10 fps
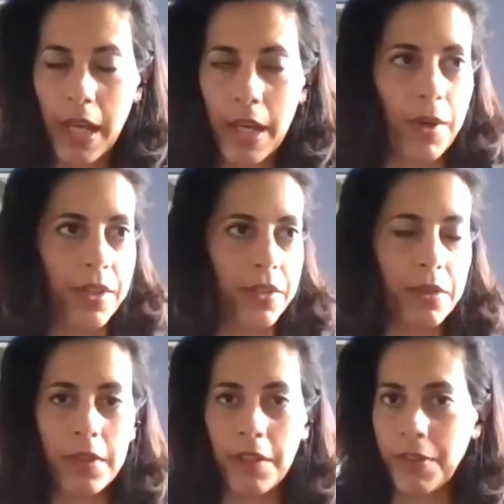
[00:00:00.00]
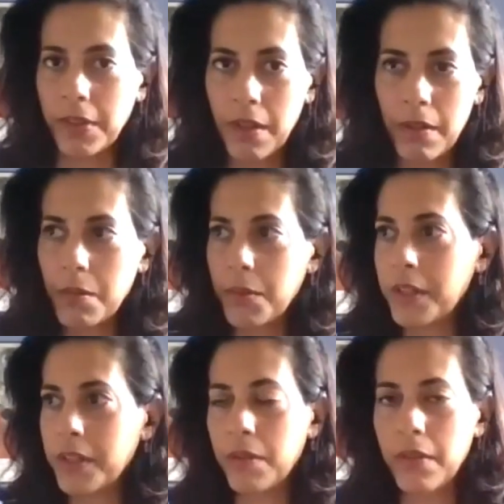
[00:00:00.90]
whether you live alone,
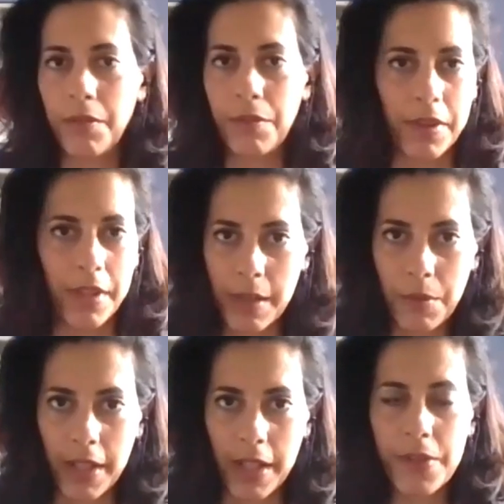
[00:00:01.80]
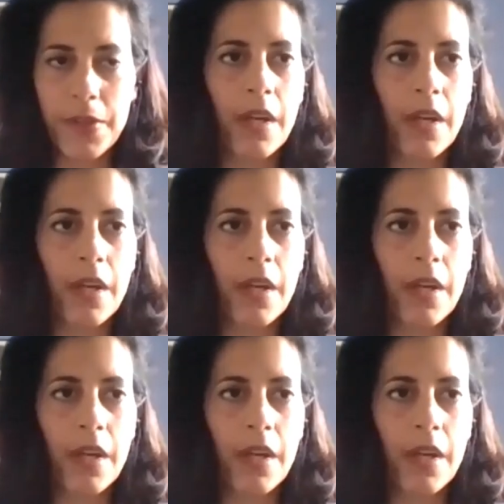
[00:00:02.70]
whether you live with anyone else.